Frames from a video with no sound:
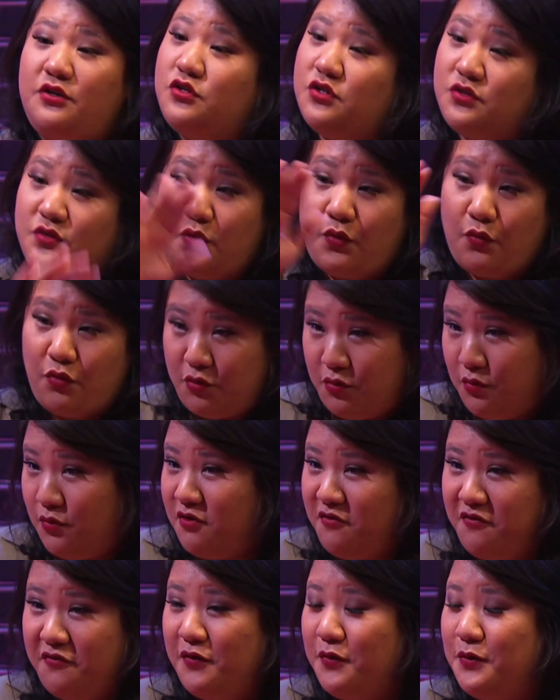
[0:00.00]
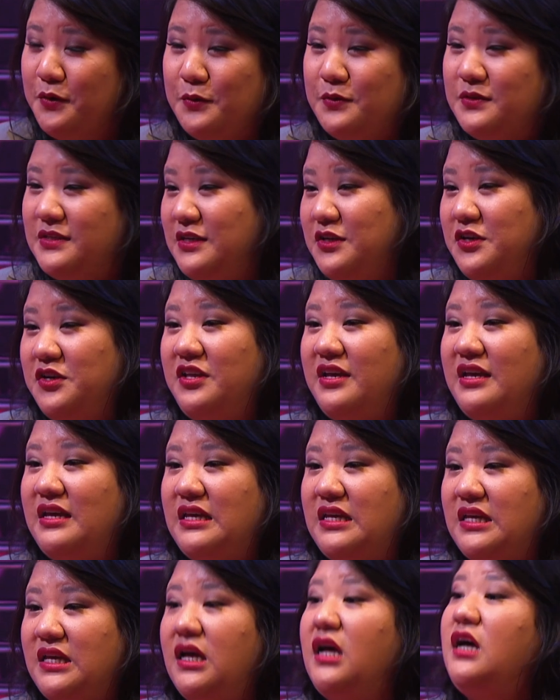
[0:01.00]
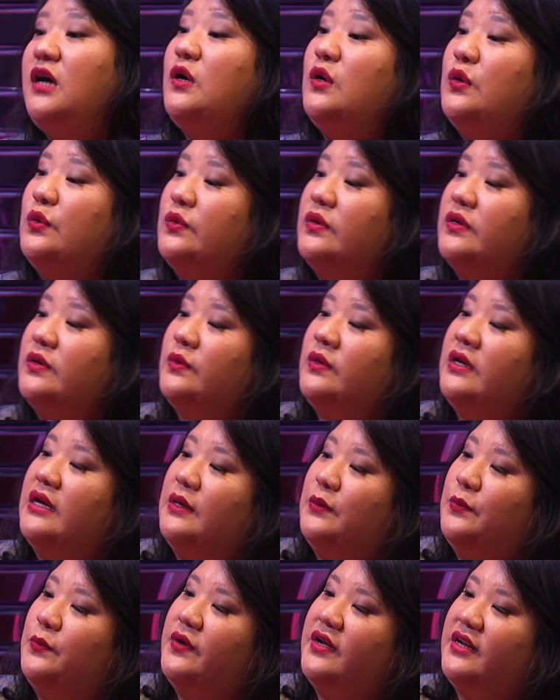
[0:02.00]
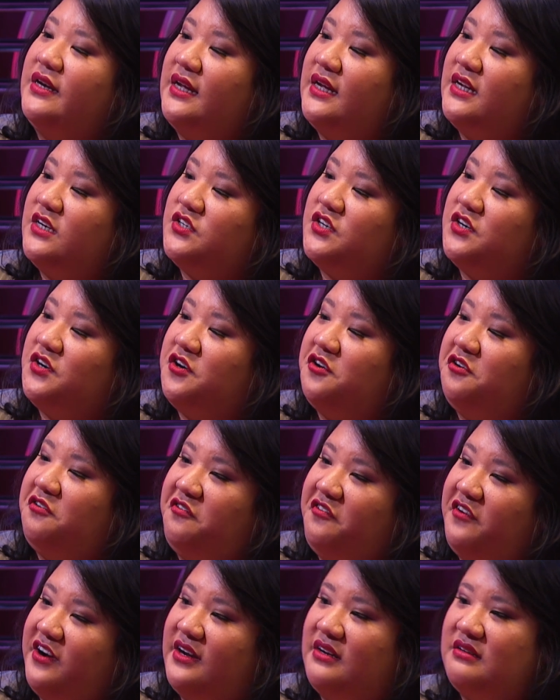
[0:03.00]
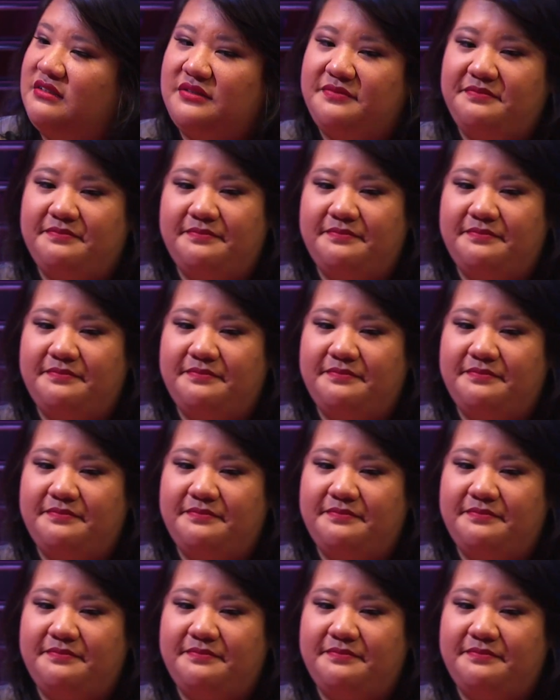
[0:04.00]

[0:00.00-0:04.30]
then you just go through their photos and you're like, Oh, okay. One Asian girlfriend,